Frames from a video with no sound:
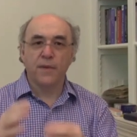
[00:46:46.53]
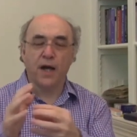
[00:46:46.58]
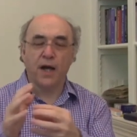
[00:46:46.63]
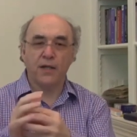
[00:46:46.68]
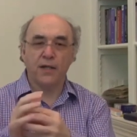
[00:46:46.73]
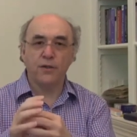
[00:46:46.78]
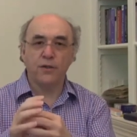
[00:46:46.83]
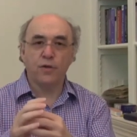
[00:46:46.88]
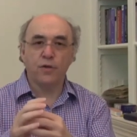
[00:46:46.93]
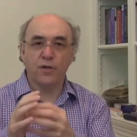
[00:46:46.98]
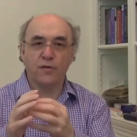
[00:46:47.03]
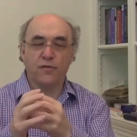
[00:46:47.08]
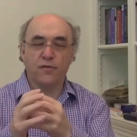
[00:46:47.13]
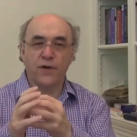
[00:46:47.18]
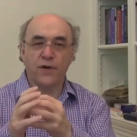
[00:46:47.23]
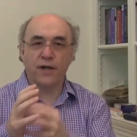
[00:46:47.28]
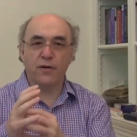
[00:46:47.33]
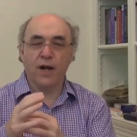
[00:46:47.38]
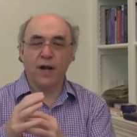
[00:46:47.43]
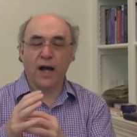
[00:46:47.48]
and you could
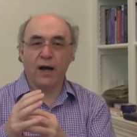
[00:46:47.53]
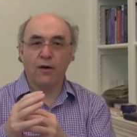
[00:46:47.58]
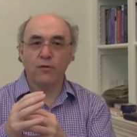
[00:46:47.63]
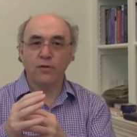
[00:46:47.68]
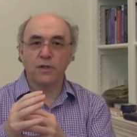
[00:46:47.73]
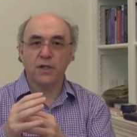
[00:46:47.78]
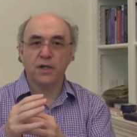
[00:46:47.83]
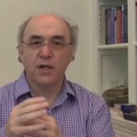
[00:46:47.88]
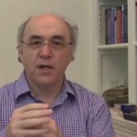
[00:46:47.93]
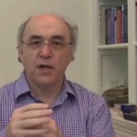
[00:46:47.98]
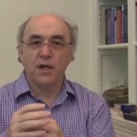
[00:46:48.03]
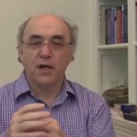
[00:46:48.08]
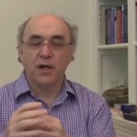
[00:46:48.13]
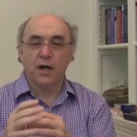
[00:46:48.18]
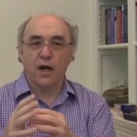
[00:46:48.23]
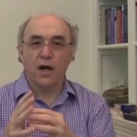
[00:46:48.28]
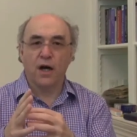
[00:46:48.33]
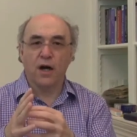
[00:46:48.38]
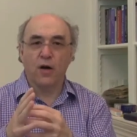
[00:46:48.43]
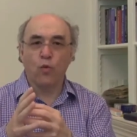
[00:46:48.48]
figure out
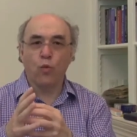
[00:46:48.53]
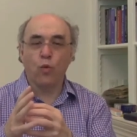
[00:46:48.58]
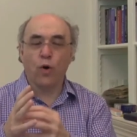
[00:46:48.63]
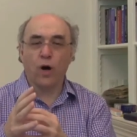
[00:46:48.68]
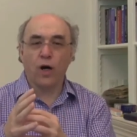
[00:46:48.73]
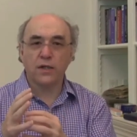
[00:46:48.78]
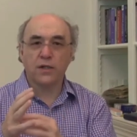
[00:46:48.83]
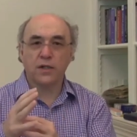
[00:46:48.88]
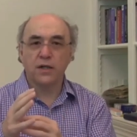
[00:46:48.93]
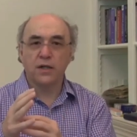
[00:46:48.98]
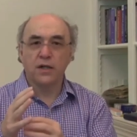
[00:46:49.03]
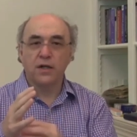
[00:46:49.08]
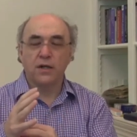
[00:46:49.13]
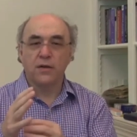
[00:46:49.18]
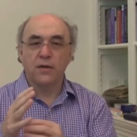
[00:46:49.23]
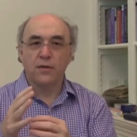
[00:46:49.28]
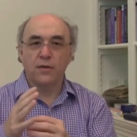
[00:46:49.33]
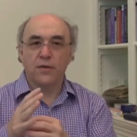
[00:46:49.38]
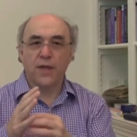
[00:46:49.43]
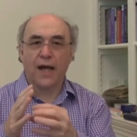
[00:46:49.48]
what
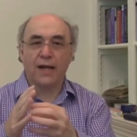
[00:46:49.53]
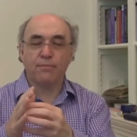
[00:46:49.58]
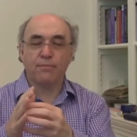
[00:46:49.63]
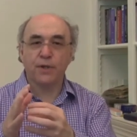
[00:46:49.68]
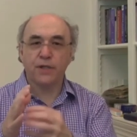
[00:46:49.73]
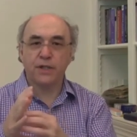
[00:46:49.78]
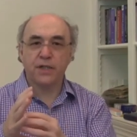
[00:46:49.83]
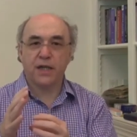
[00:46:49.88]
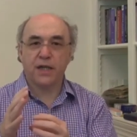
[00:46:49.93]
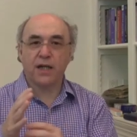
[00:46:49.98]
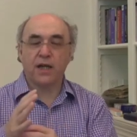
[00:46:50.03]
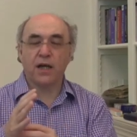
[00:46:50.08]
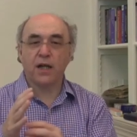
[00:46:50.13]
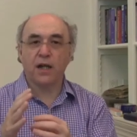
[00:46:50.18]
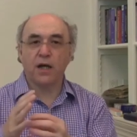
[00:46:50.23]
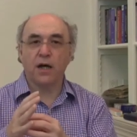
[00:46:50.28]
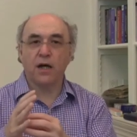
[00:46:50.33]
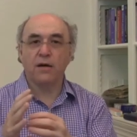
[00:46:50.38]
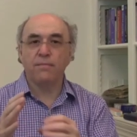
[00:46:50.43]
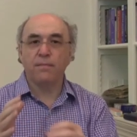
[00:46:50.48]
that
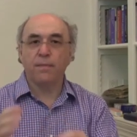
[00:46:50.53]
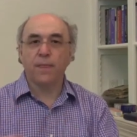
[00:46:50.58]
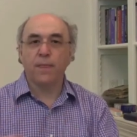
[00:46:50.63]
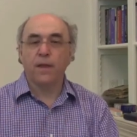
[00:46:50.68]
particular,